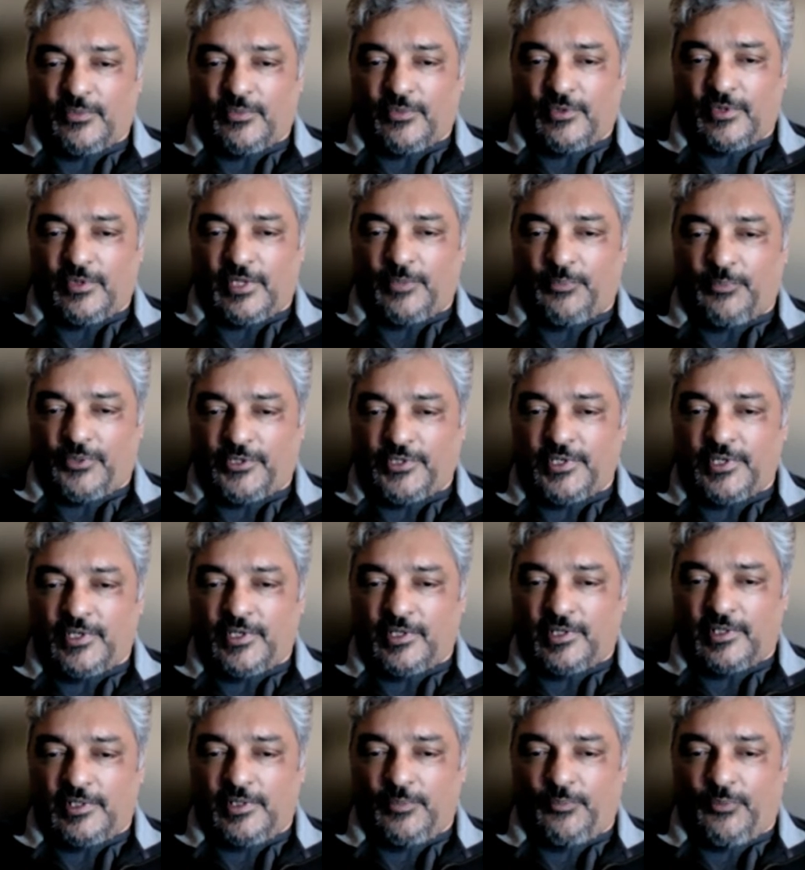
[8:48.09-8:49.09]
like
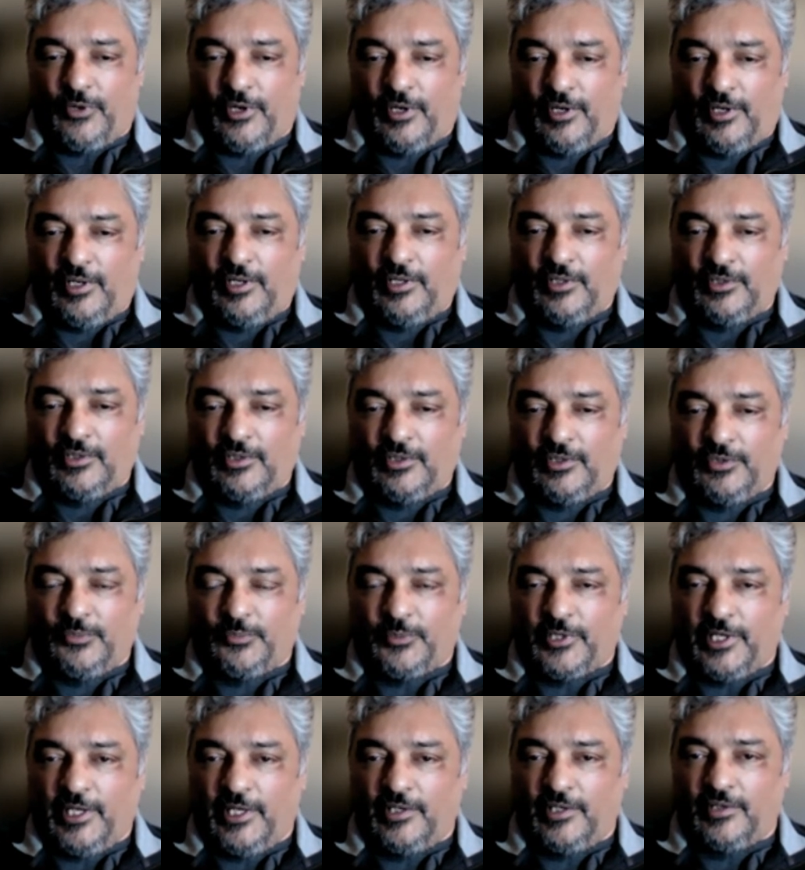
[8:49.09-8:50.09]
particularly Paul, who
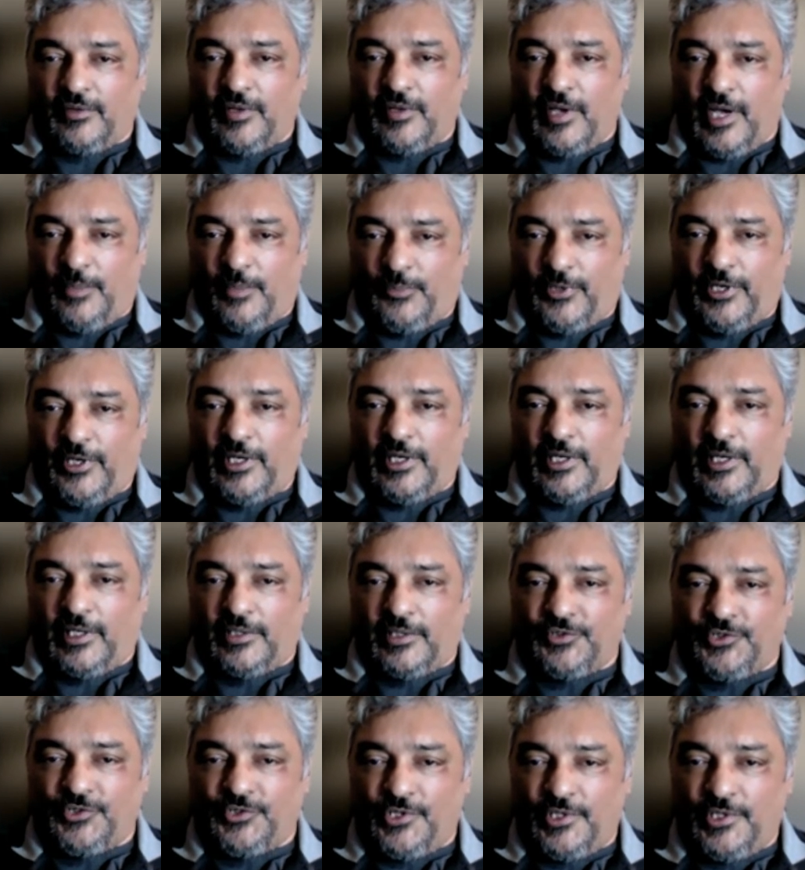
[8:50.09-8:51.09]
played Appa,
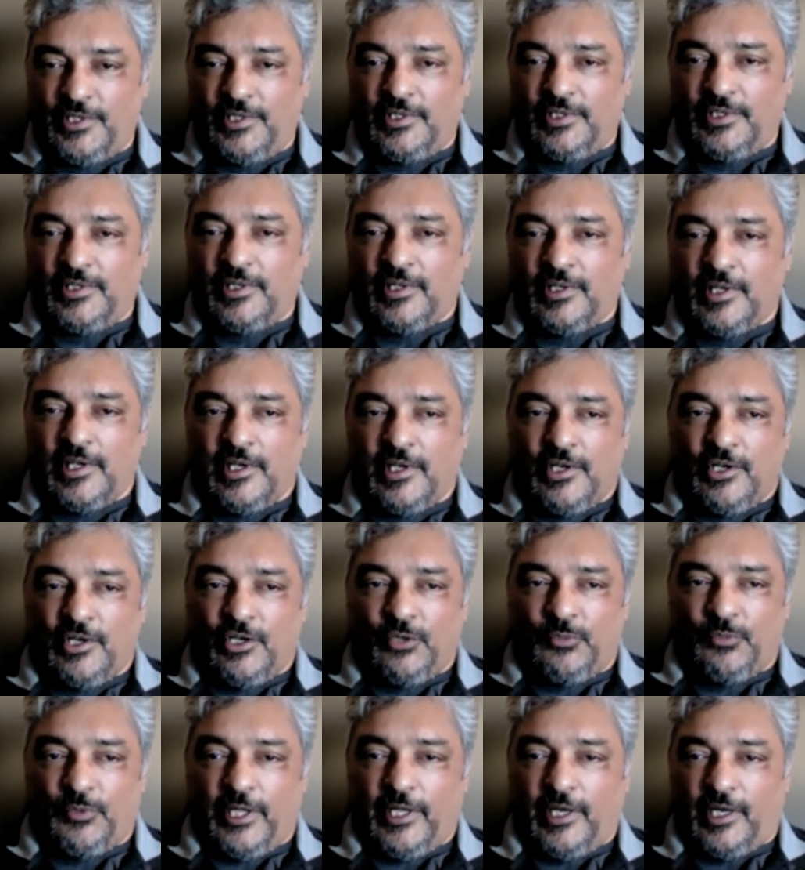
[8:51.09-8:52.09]
and Jean,
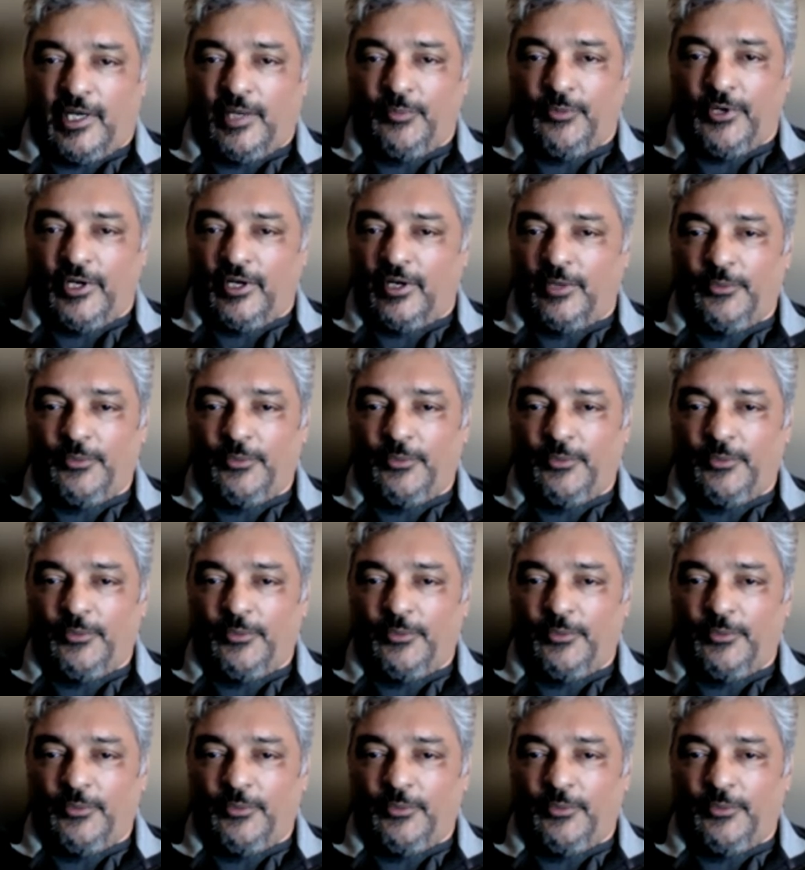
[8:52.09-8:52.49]
who played Amma.